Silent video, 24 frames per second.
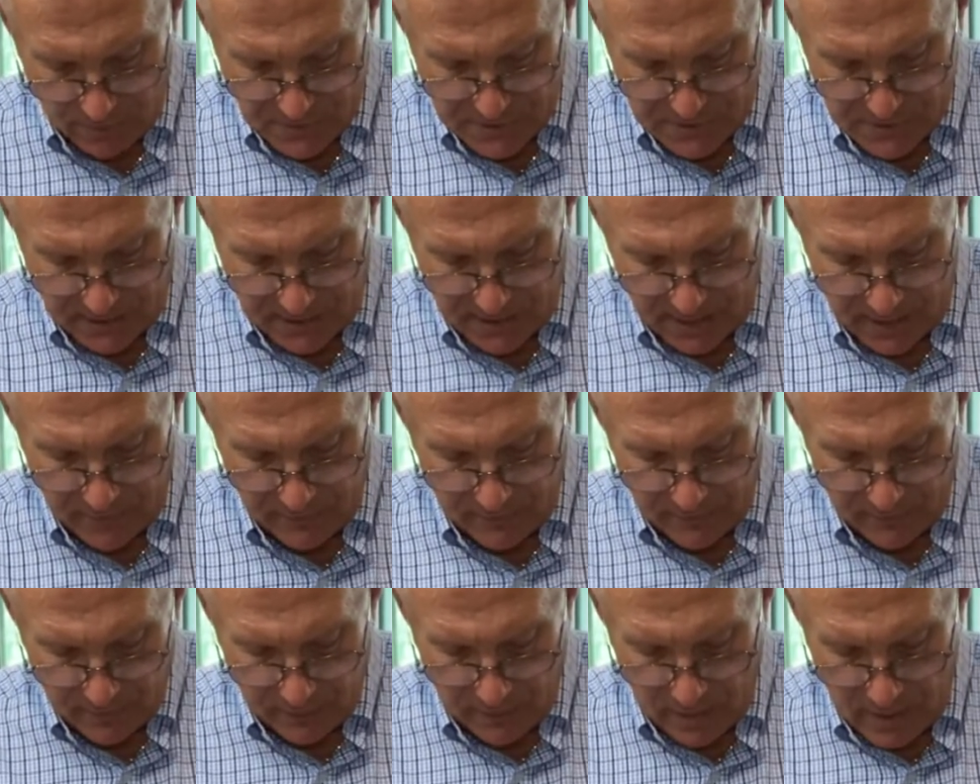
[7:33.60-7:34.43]

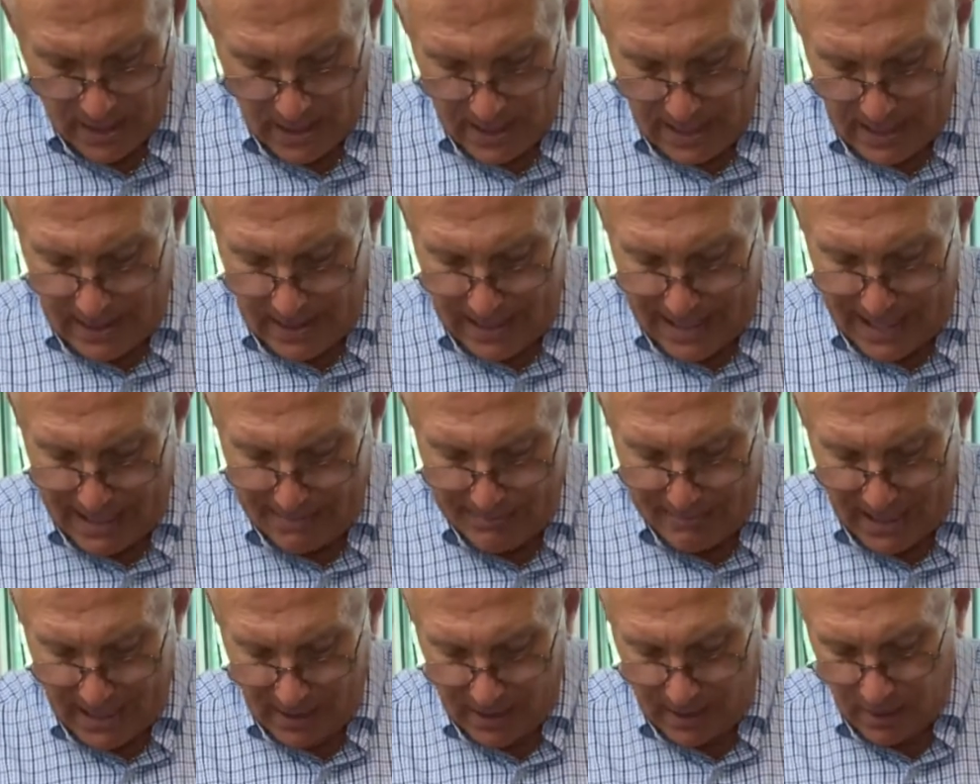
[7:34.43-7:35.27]
together. Now I'm
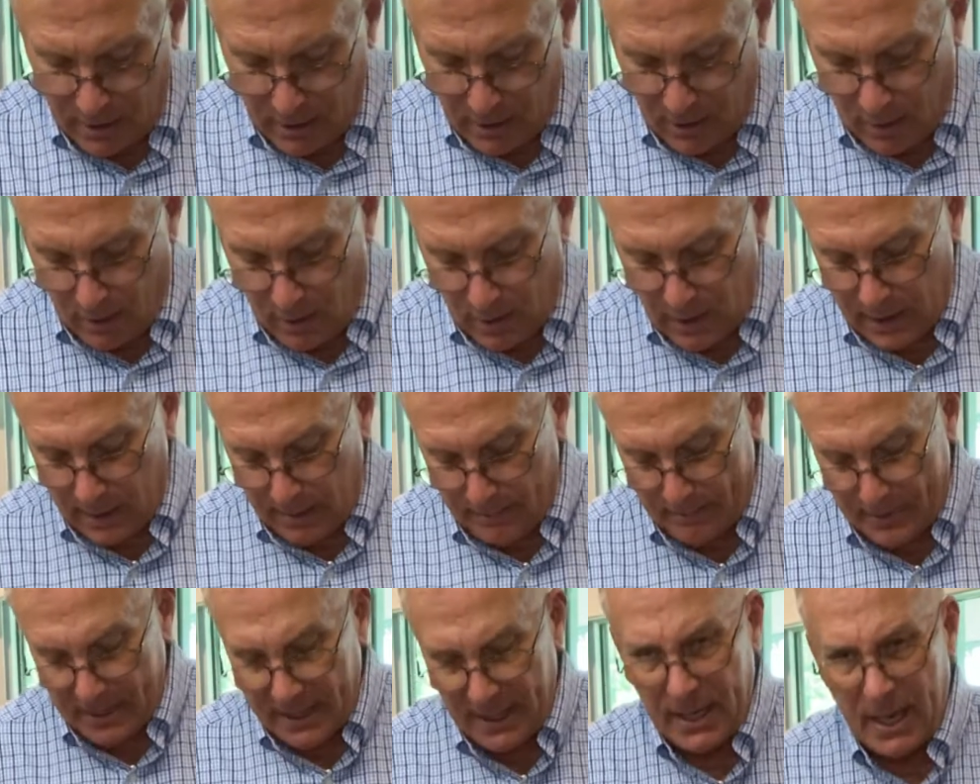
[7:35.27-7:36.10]
not going to go
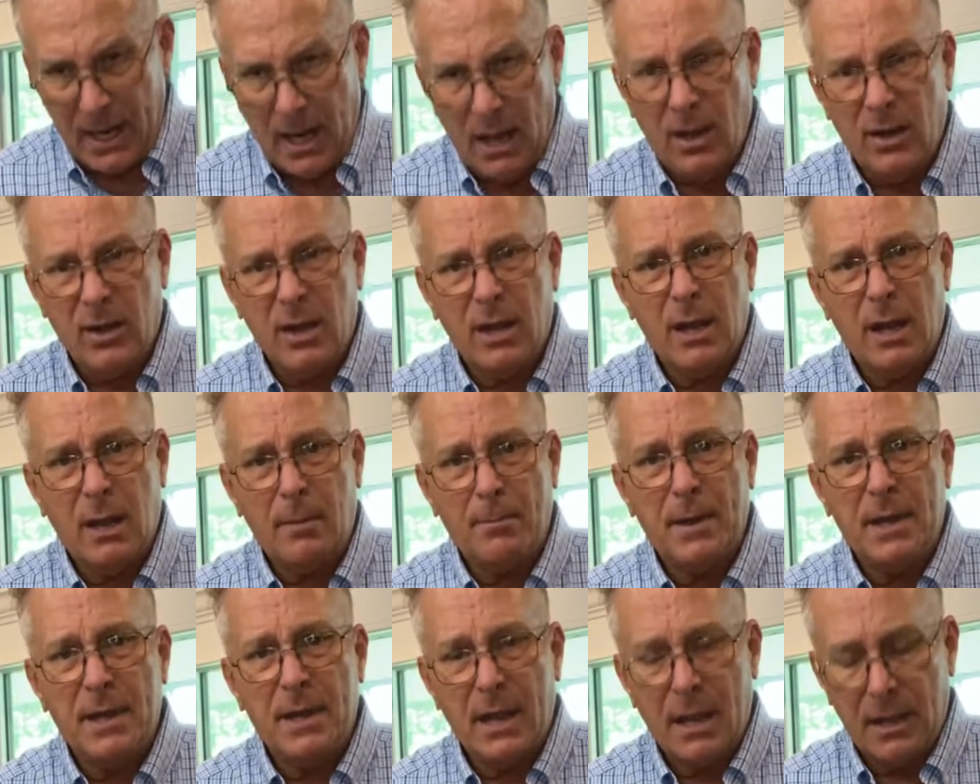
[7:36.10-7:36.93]
up and down and
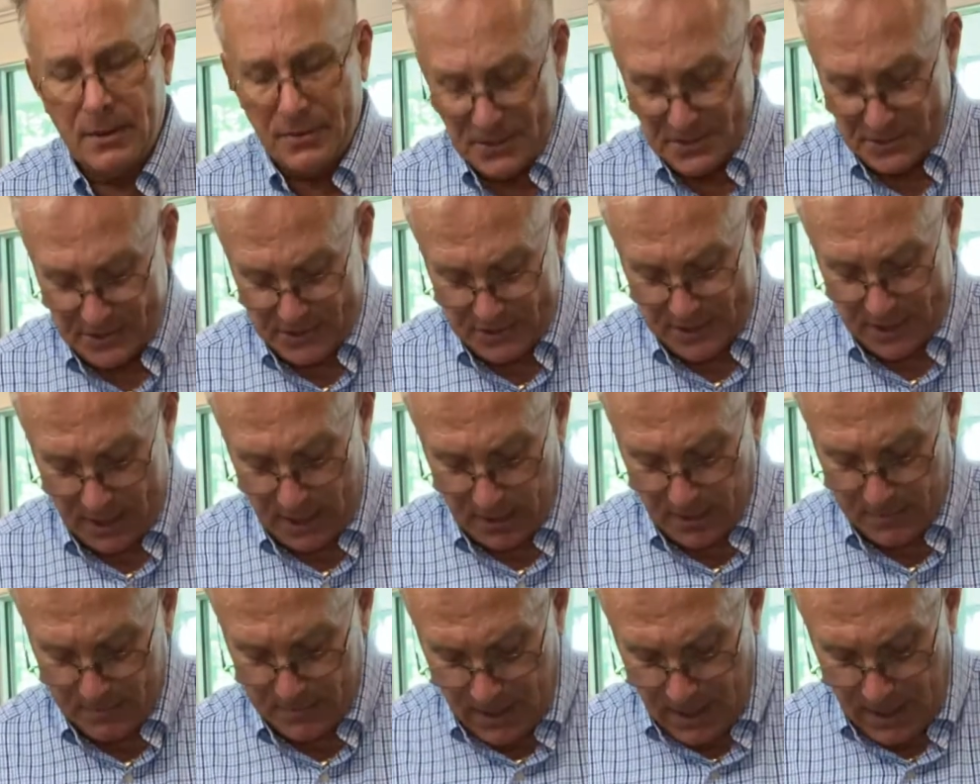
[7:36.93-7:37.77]
up and down the
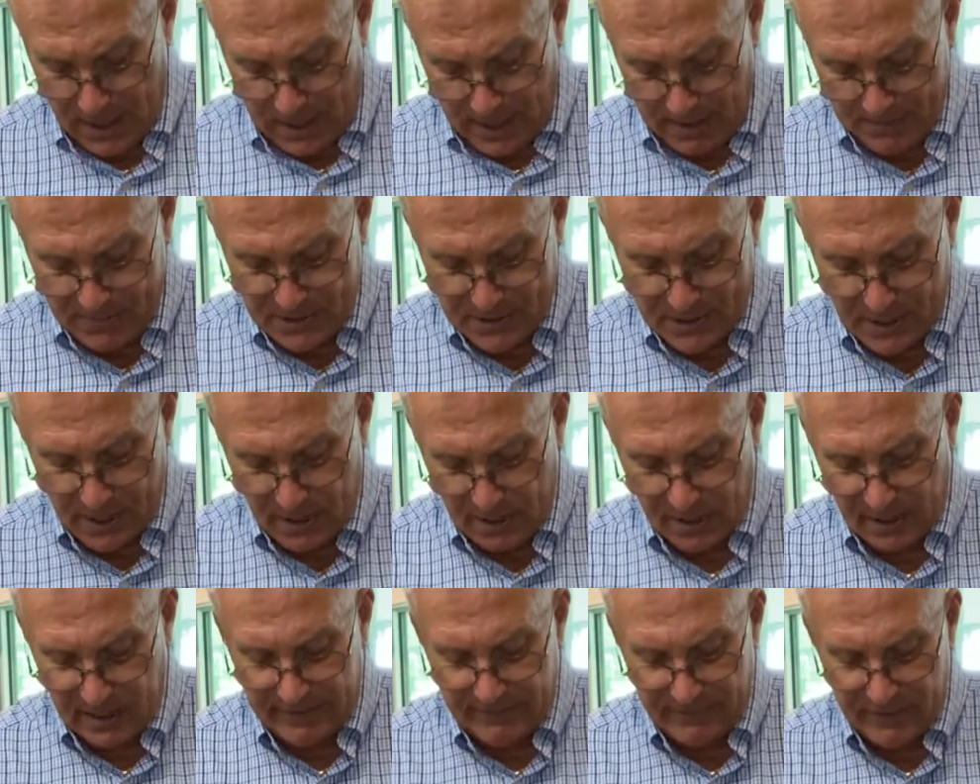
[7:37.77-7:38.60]
stem. I'm just going
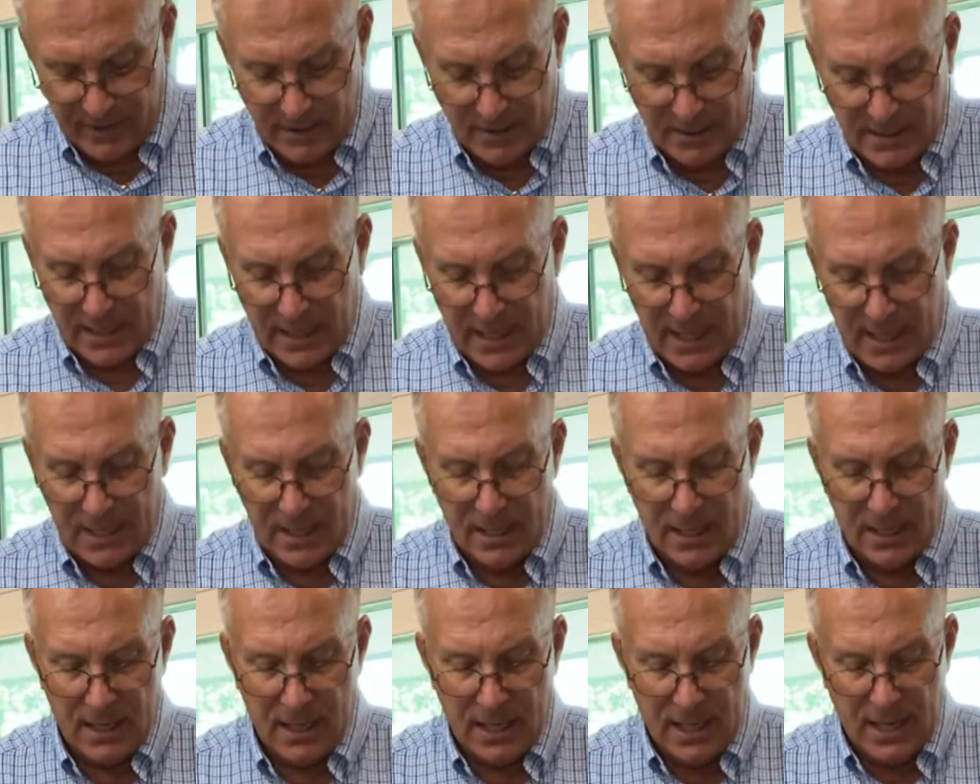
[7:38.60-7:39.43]
to leave it at that.
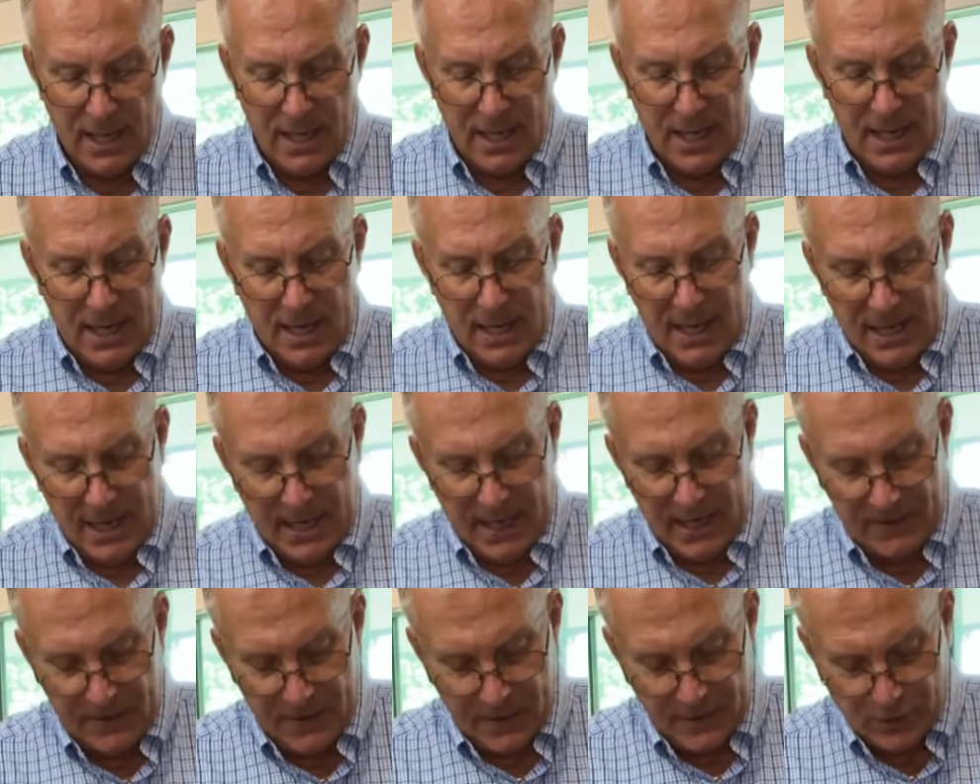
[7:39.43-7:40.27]

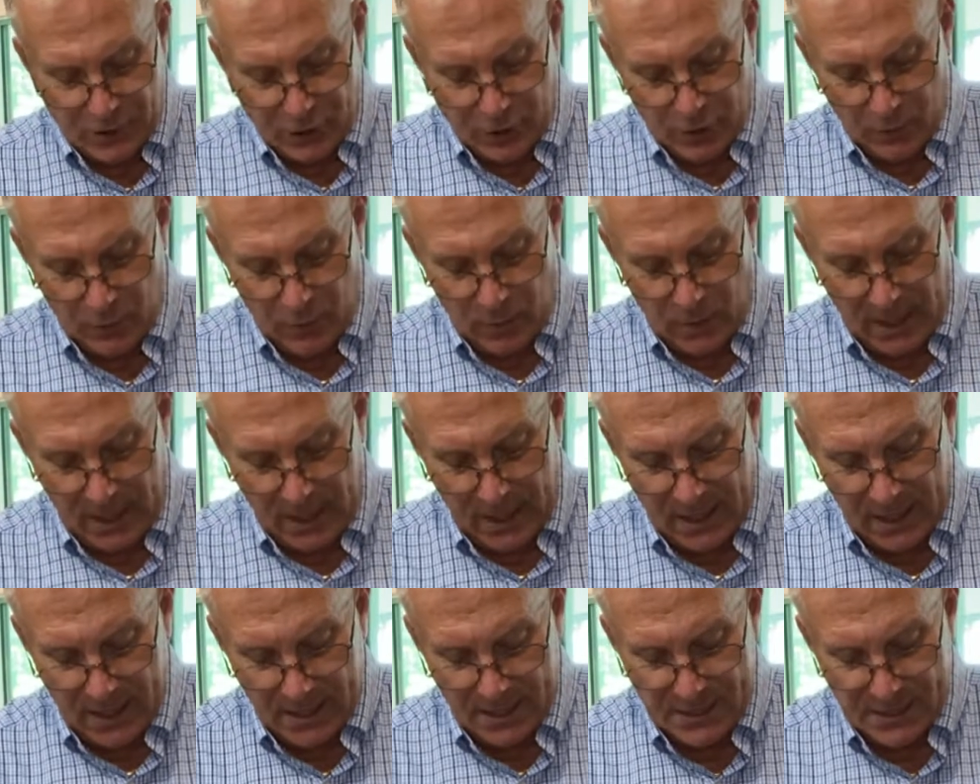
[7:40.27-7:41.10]
And the two
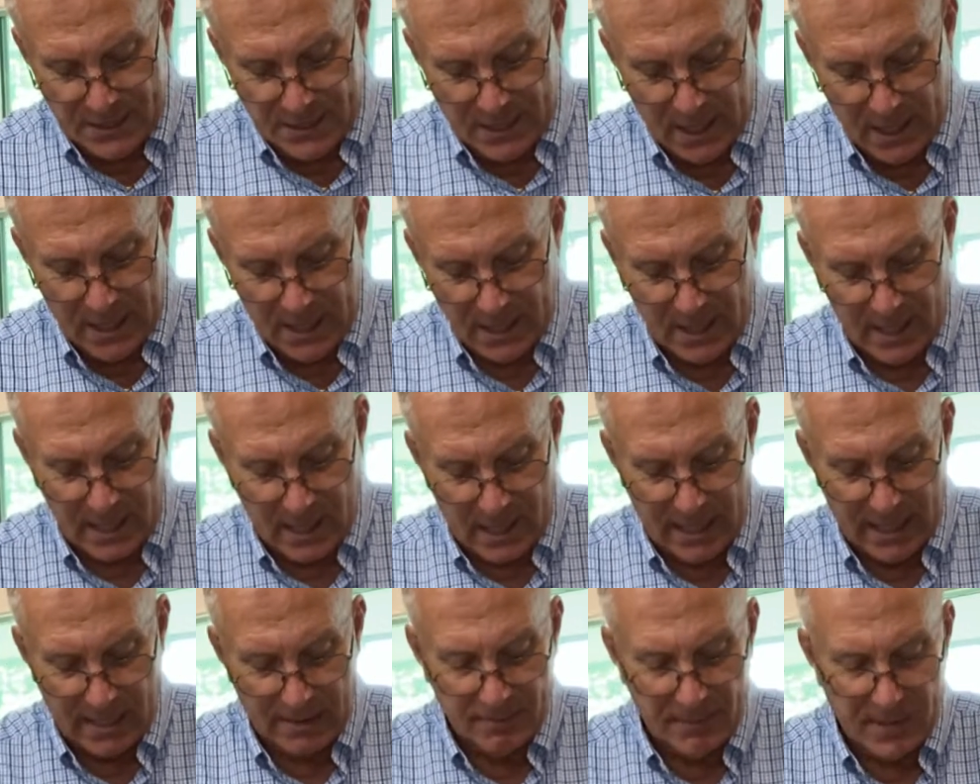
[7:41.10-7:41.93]
ends
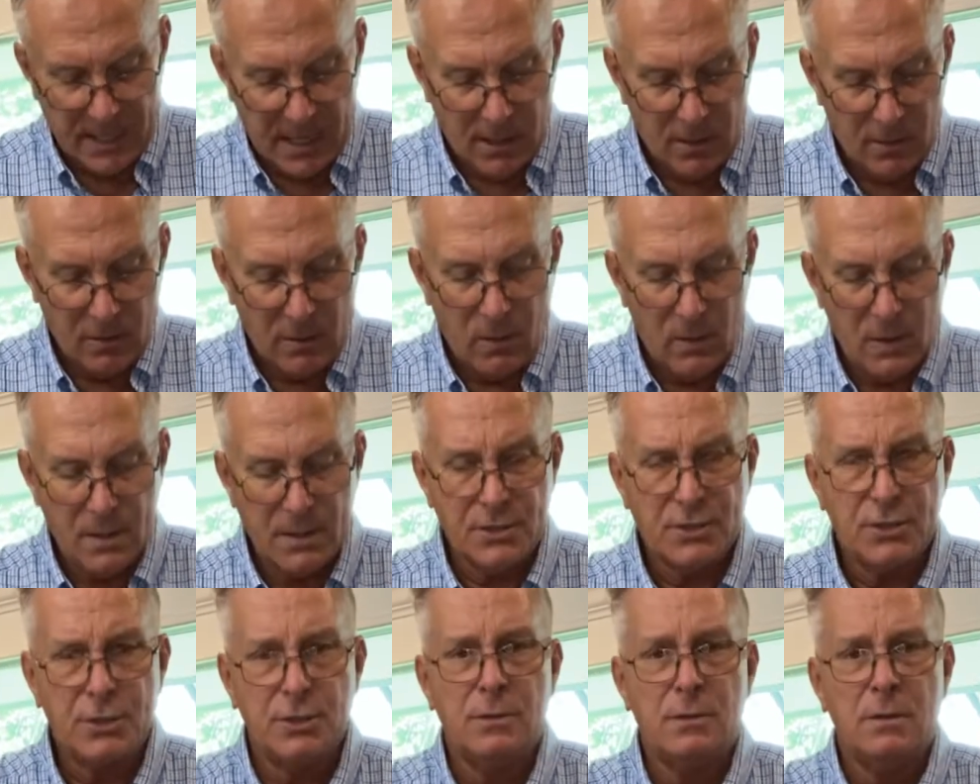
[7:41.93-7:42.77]
I am now going
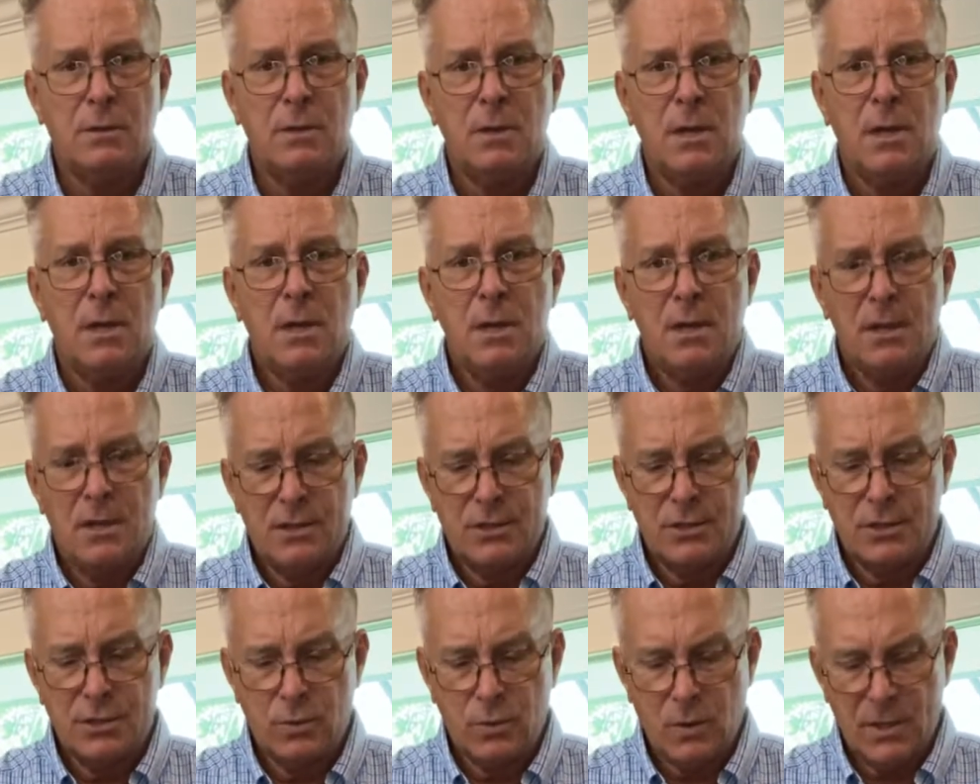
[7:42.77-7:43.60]
to
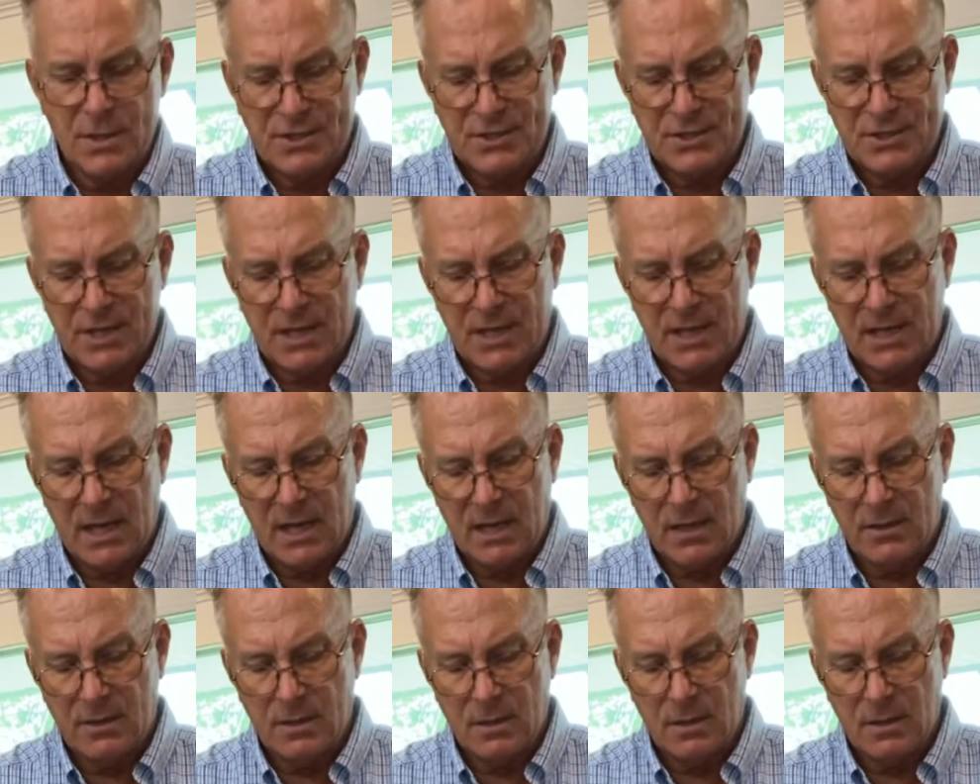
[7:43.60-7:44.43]
twist
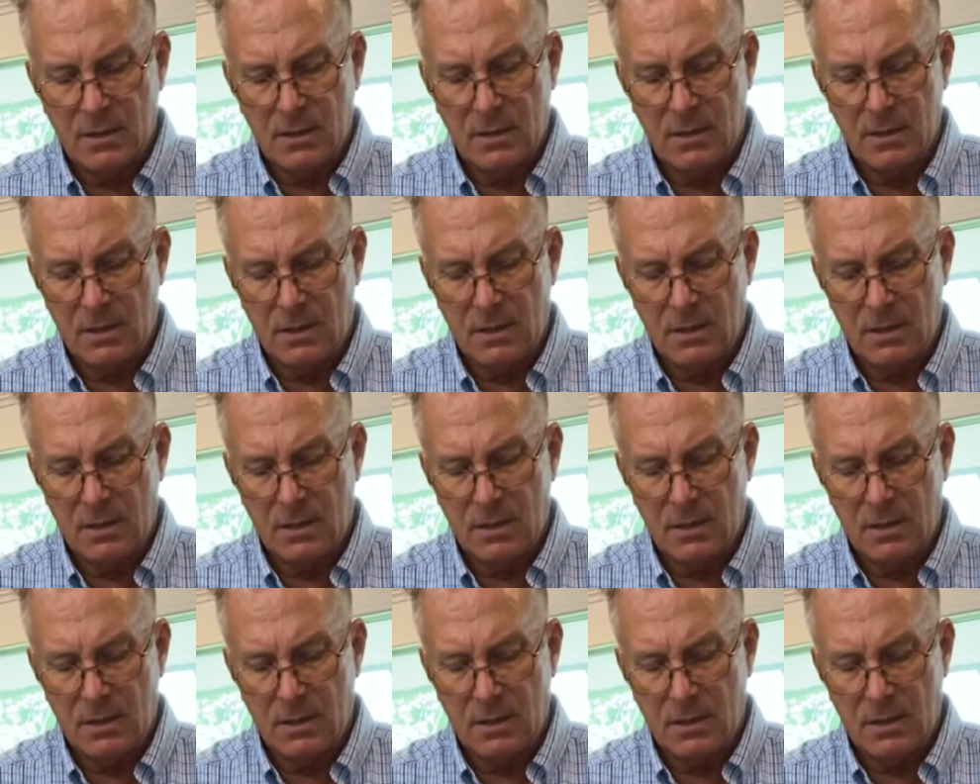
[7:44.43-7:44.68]
together,